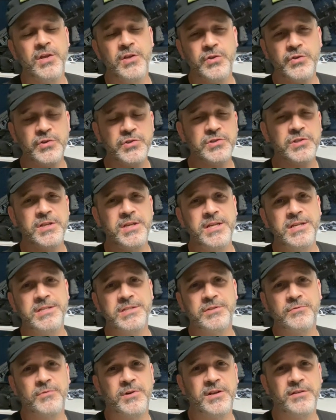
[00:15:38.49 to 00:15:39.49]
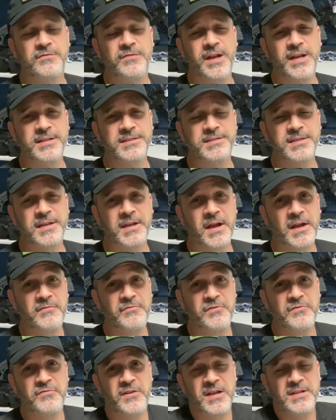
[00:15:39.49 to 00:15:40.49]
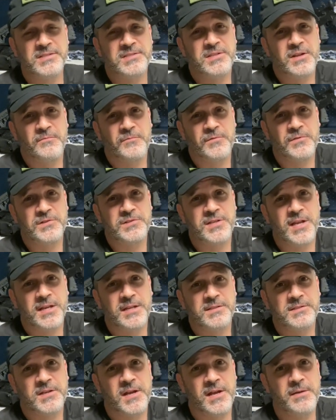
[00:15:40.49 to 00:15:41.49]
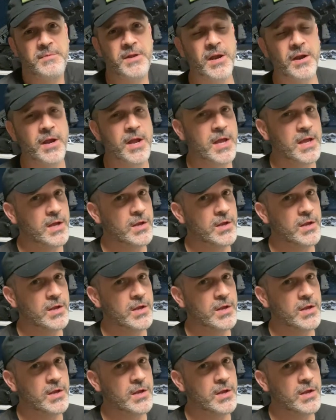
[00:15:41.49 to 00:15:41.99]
Usually he's the one advancing. I've advanced up for the second time here.